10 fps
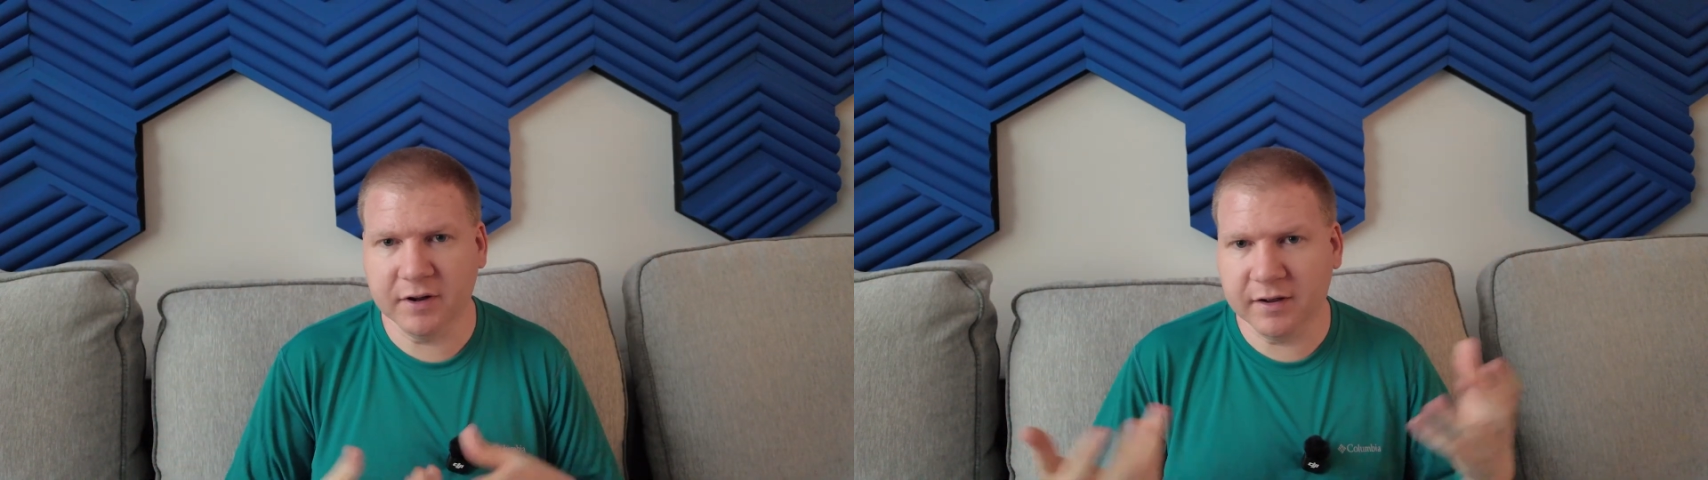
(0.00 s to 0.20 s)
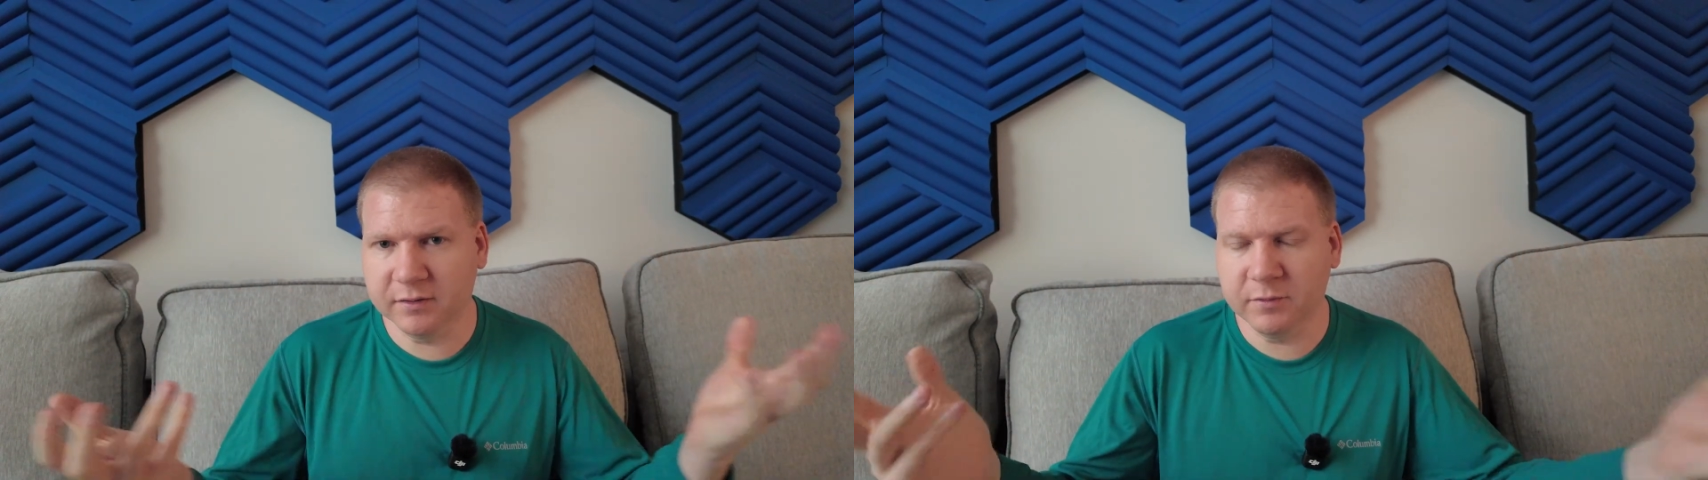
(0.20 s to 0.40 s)

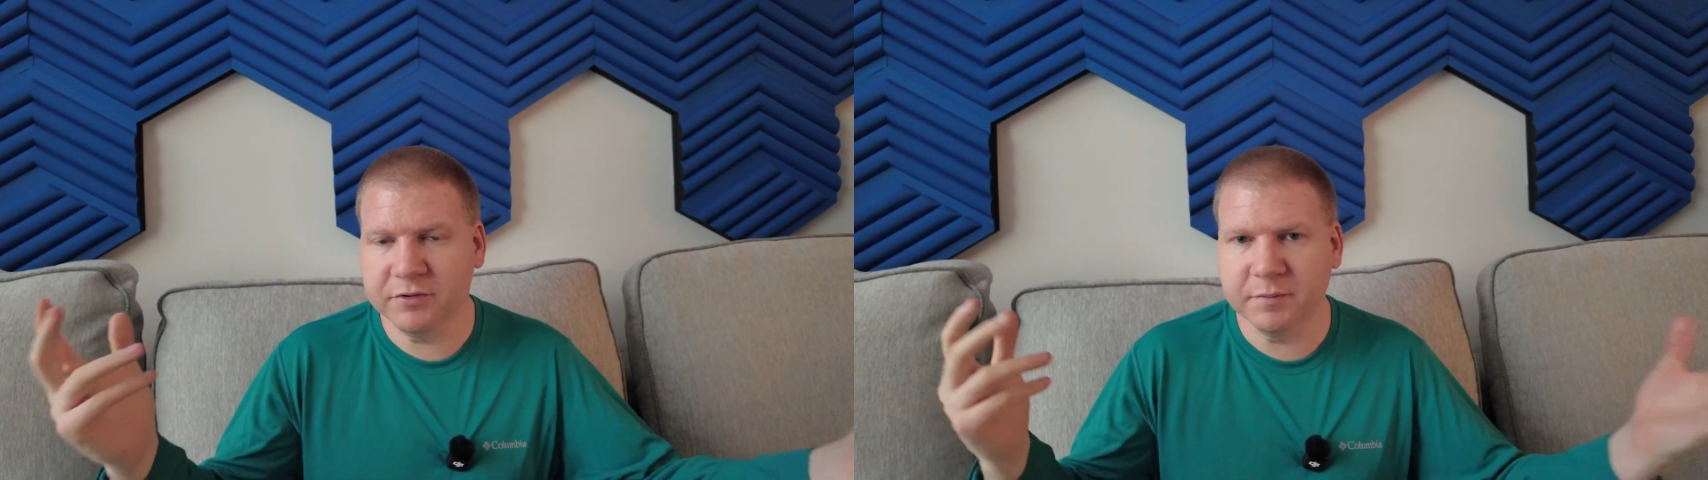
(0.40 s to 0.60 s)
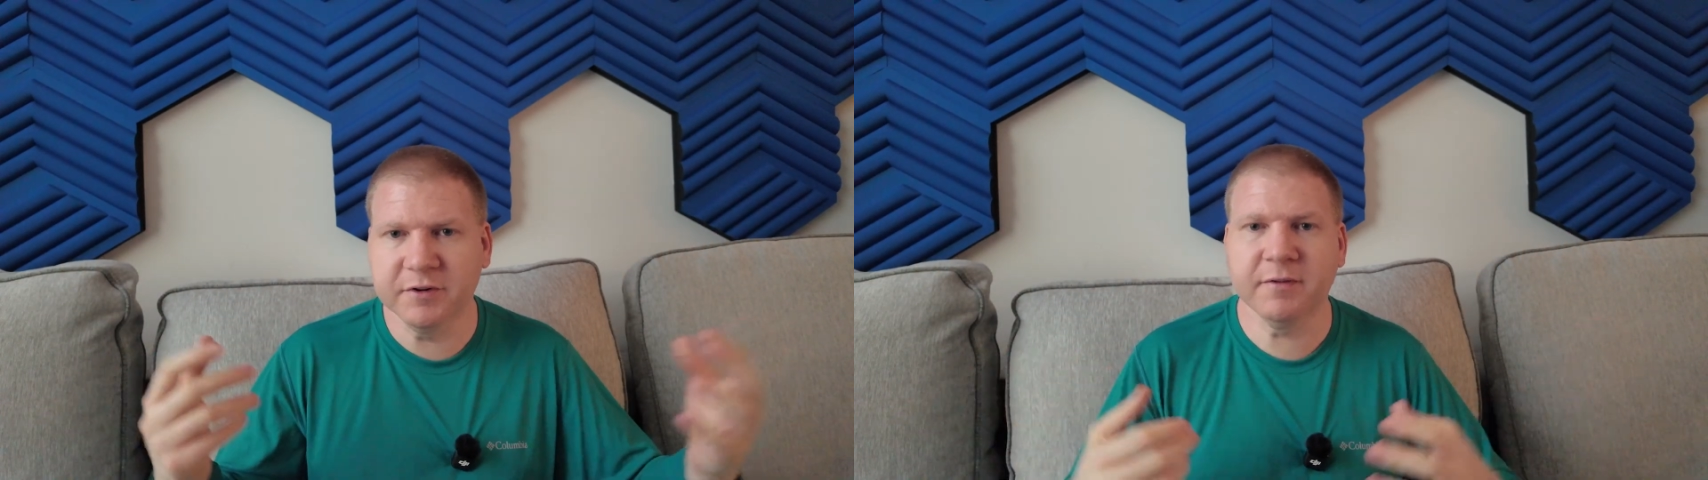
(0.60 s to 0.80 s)
as well
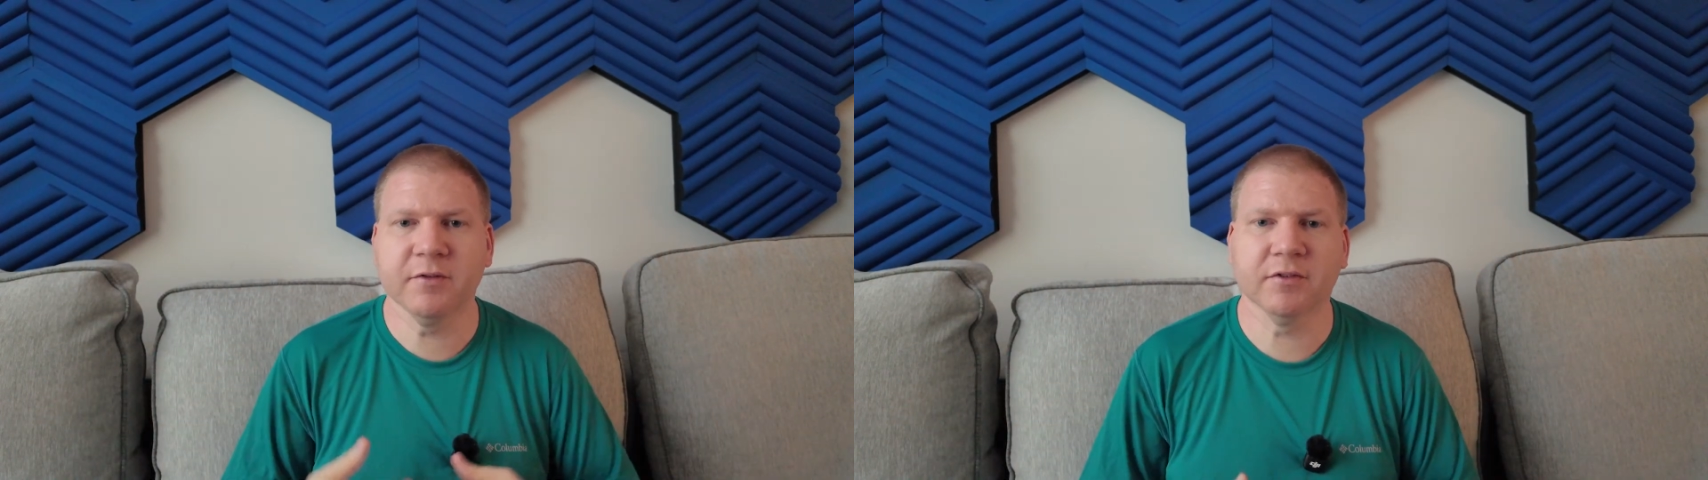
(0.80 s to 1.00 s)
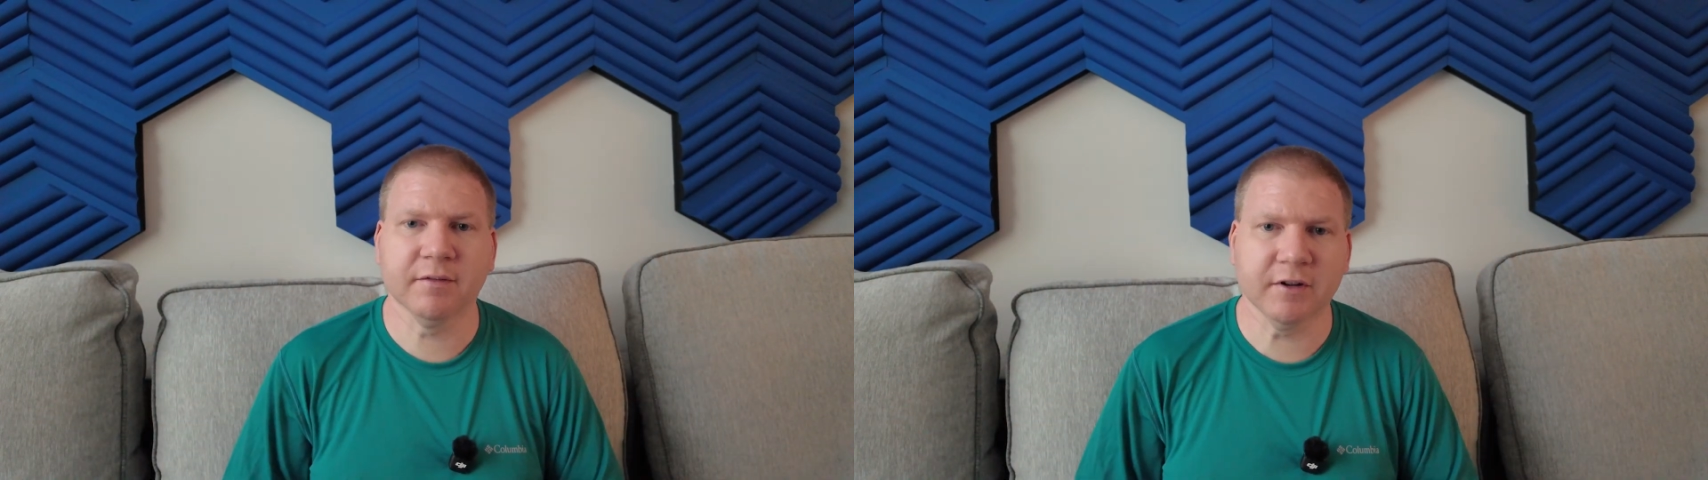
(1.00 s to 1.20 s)
as a bunch of
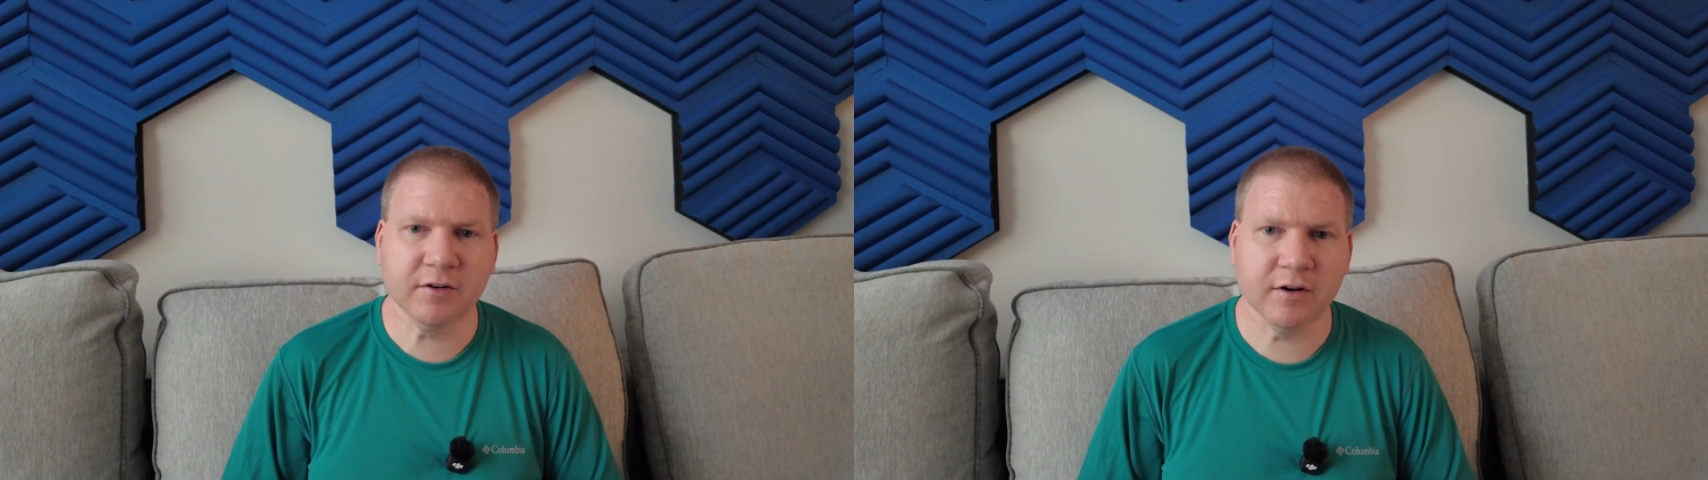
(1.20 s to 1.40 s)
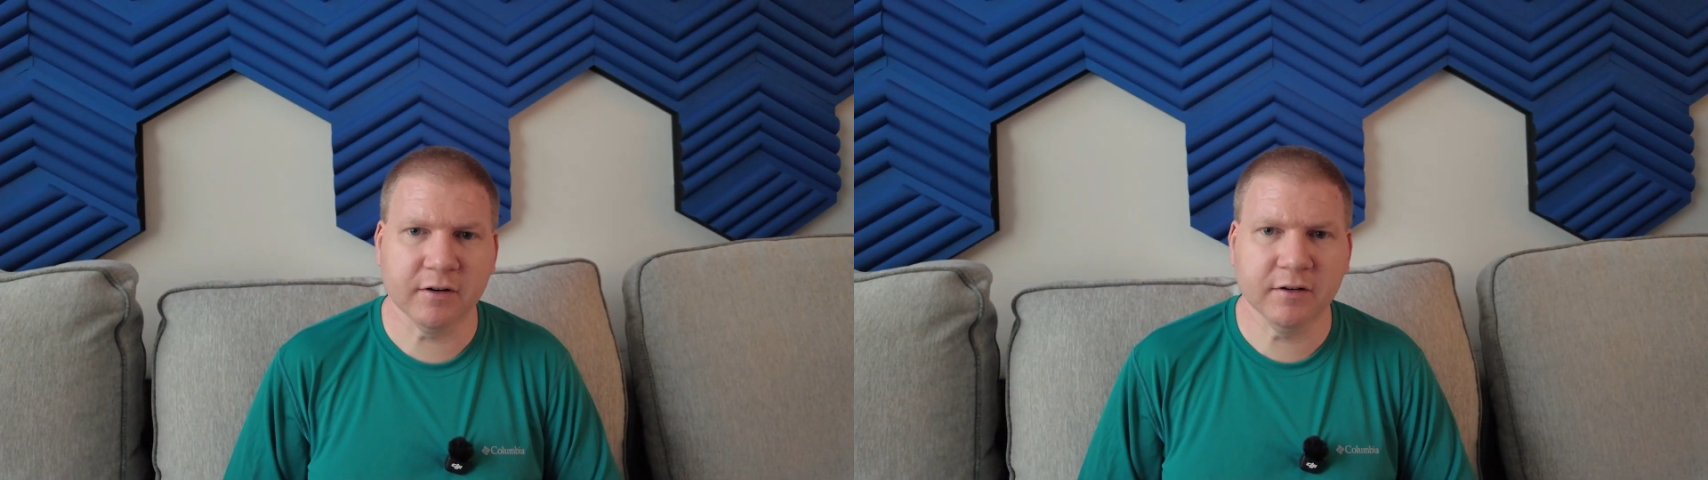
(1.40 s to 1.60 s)
other stuff that
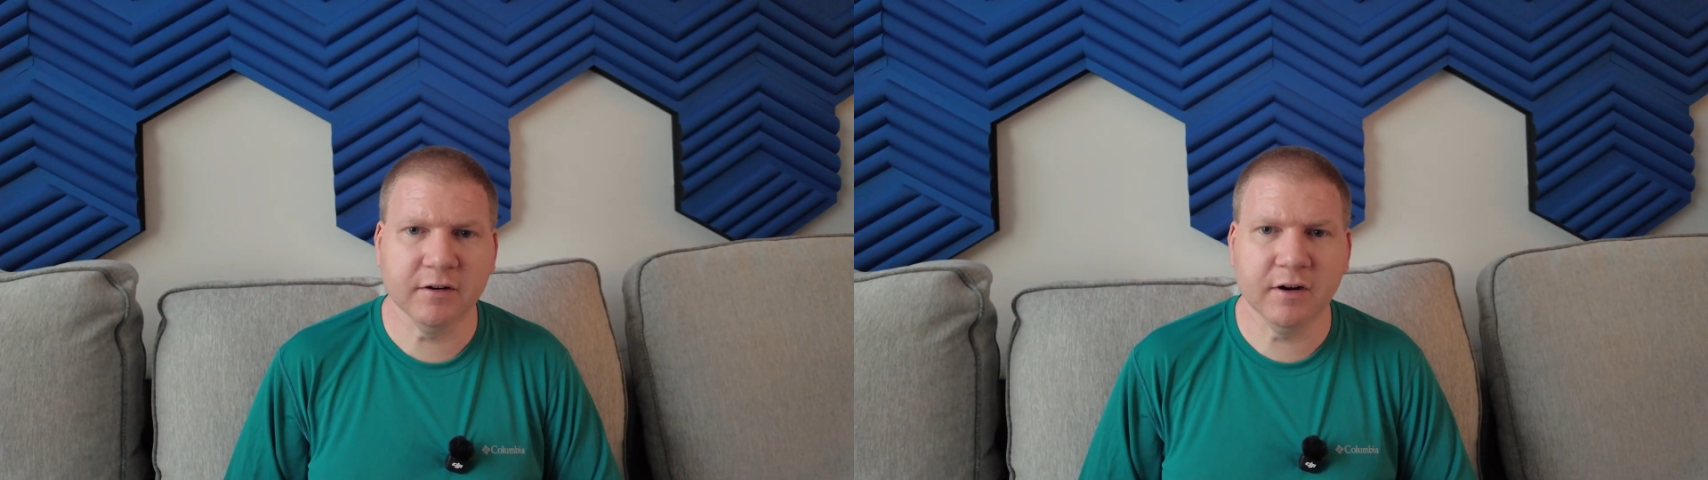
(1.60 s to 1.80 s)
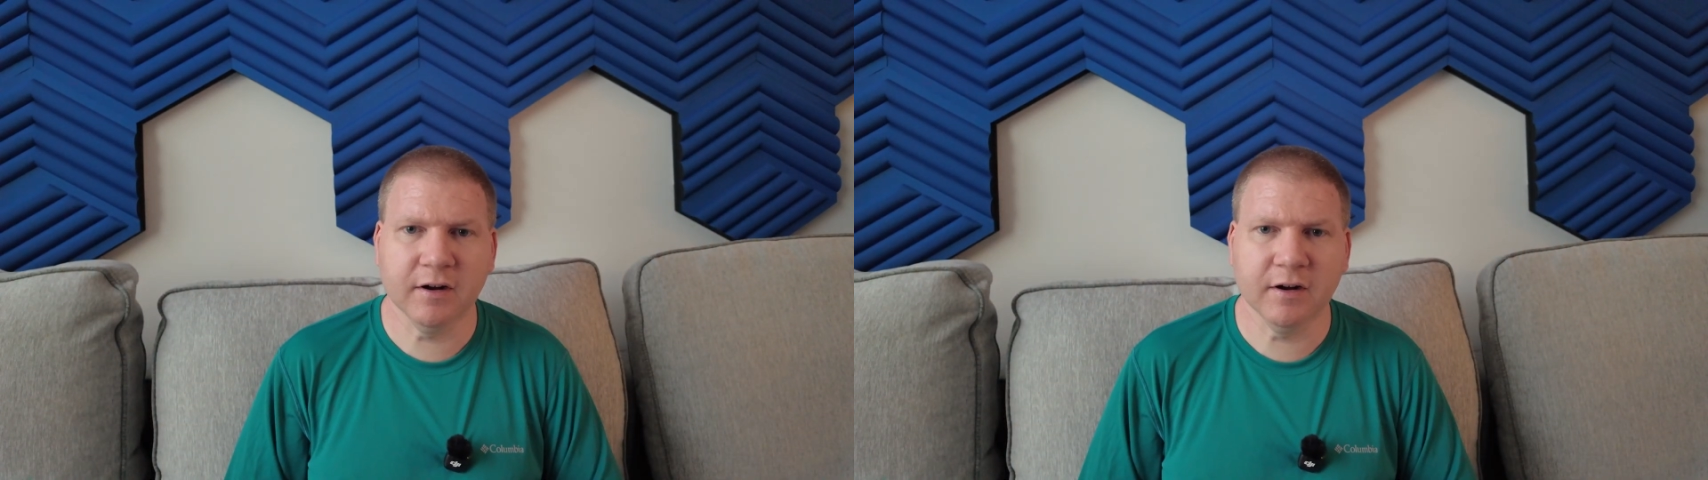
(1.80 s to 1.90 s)
talk.